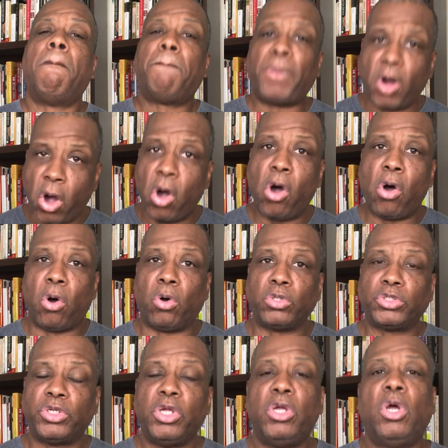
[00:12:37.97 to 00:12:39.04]

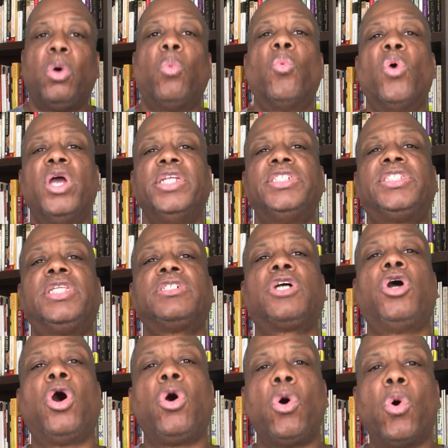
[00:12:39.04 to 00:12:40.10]
Pause. What is the
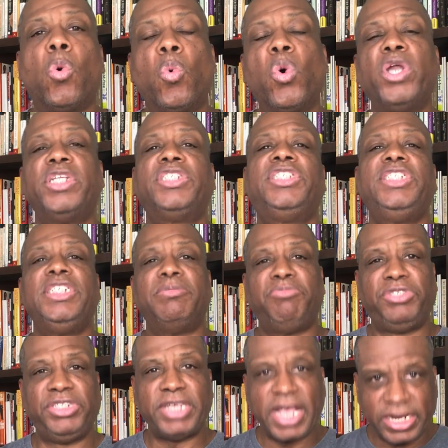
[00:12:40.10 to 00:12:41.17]
goal? What is the
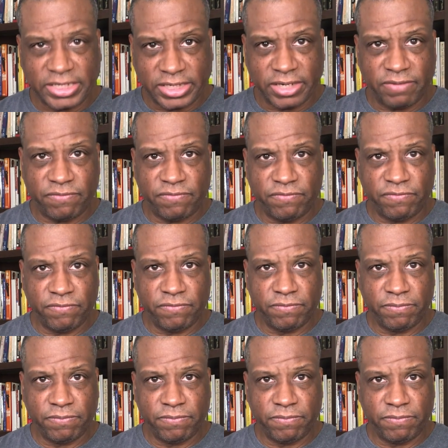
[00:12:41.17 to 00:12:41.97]
objective?